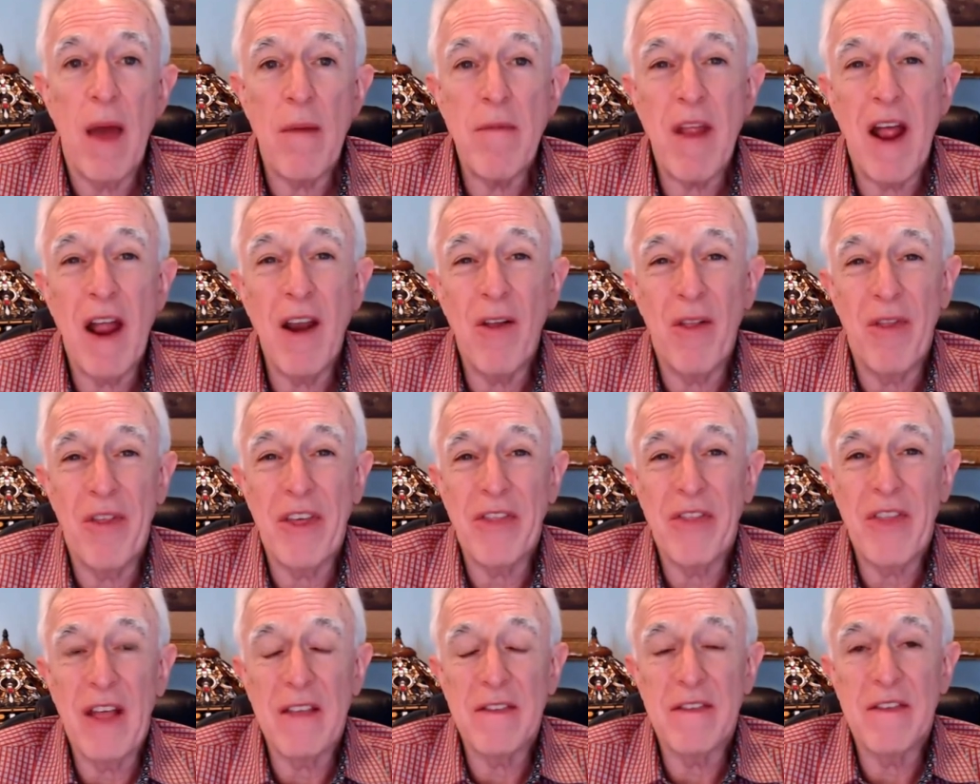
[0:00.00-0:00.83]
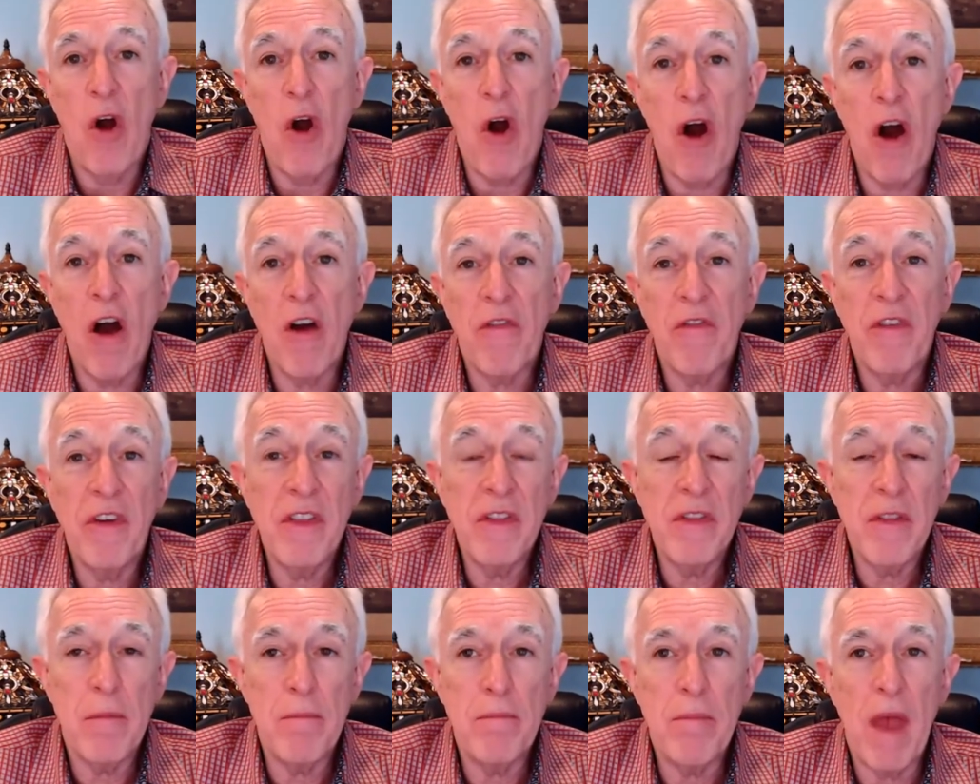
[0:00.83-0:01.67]
I mean, I don't think that's
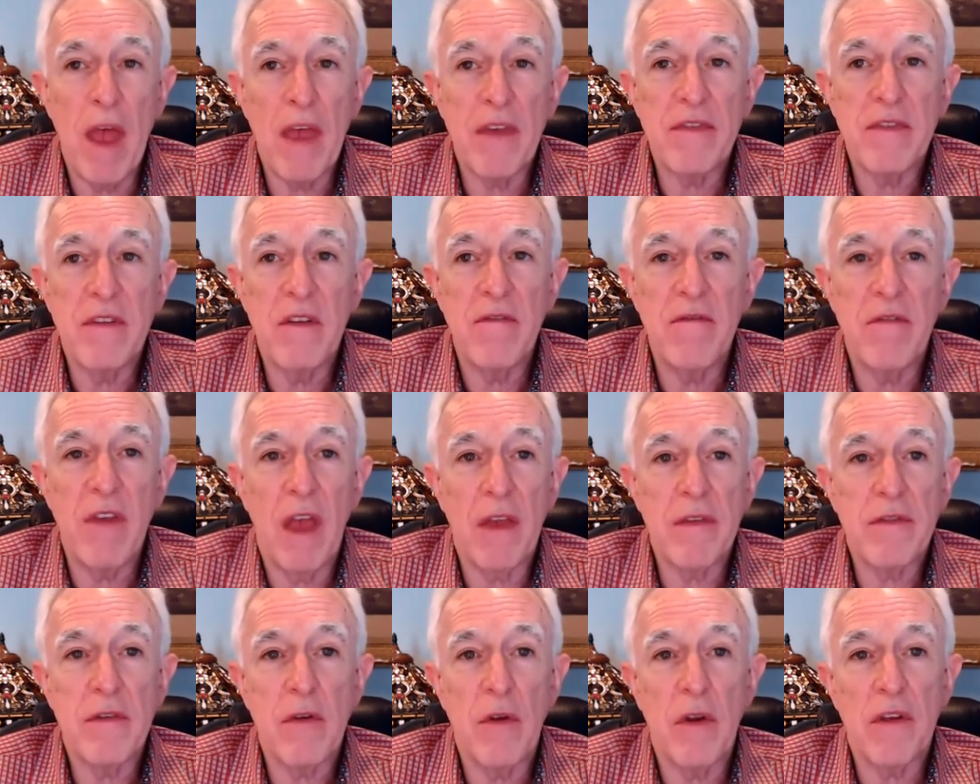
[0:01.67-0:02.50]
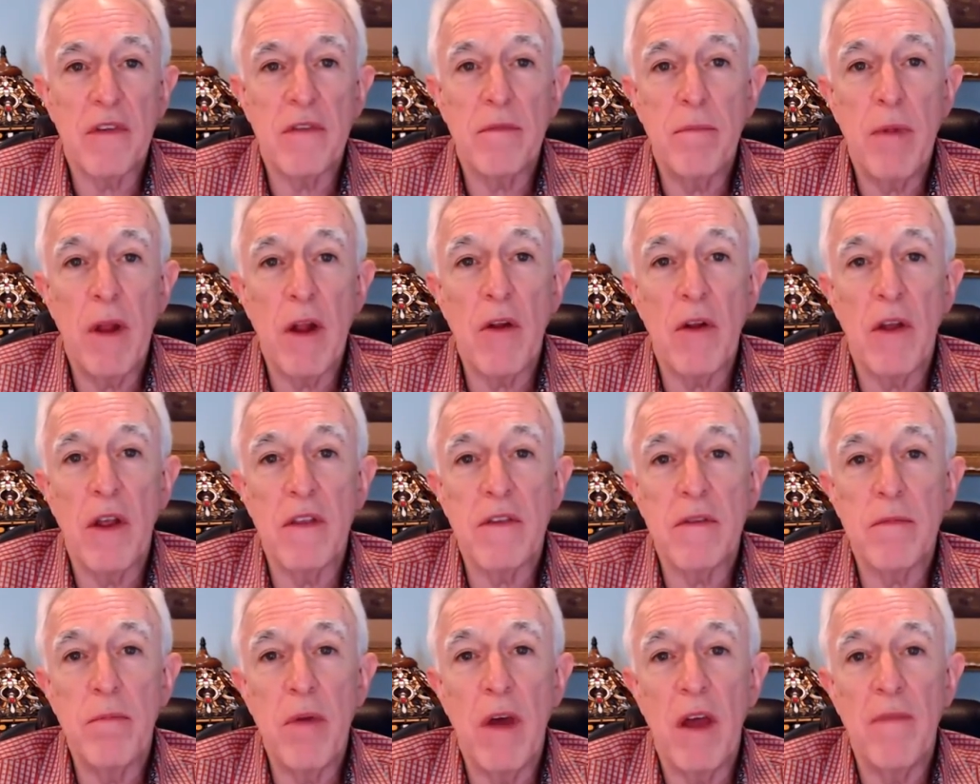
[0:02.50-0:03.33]
often the best investor
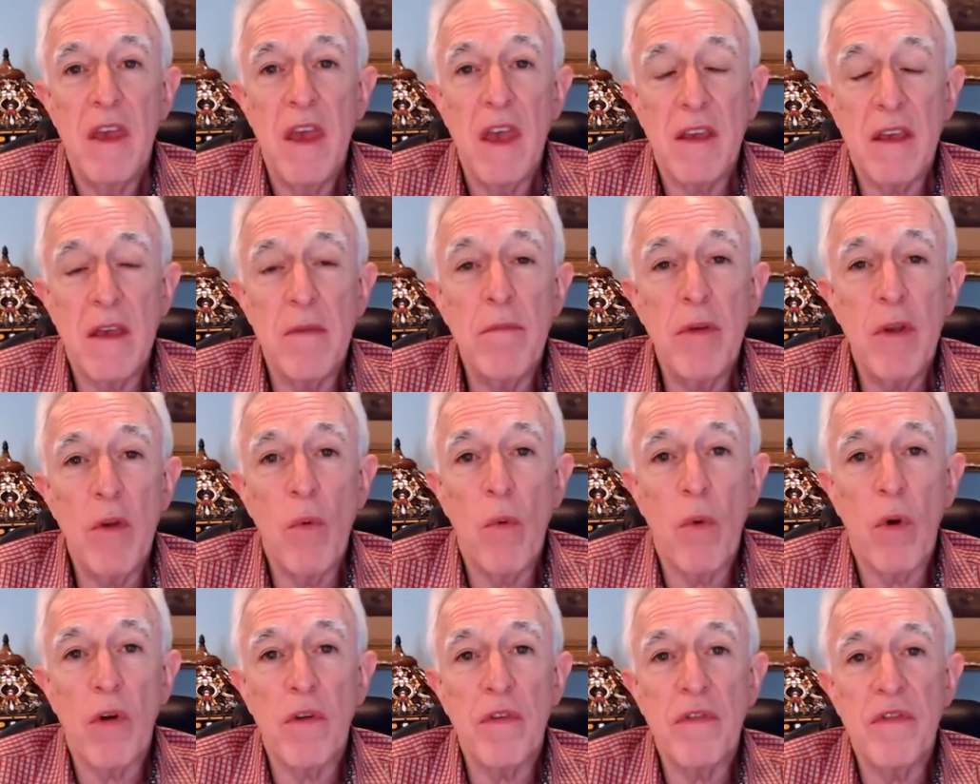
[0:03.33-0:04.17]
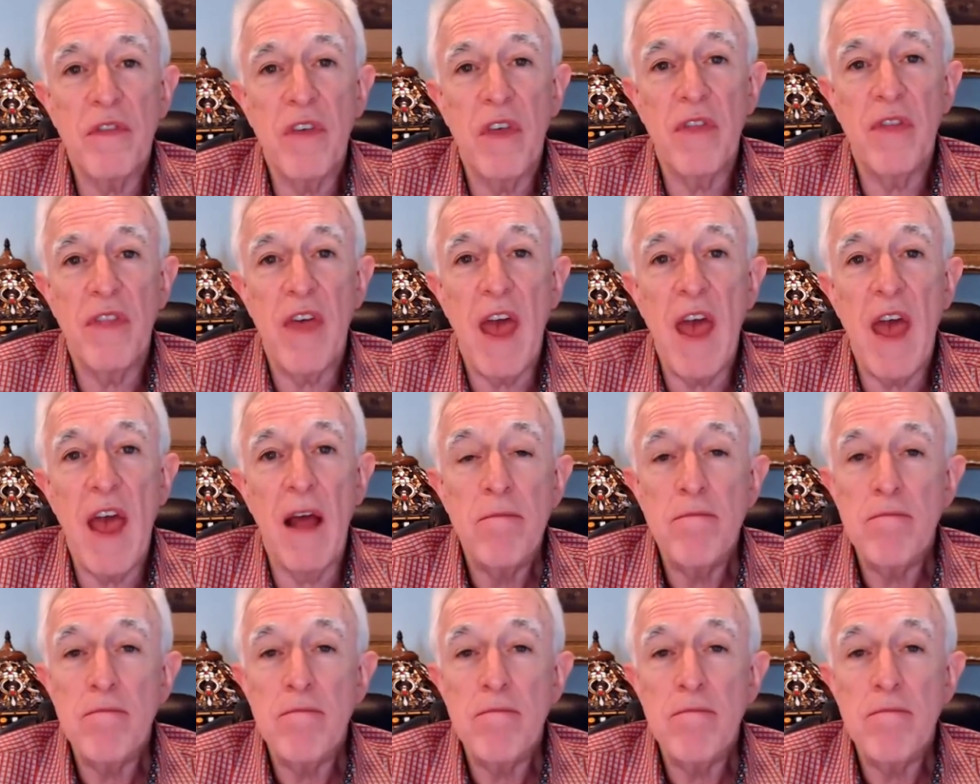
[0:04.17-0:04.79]
experience, but it can be worse than that.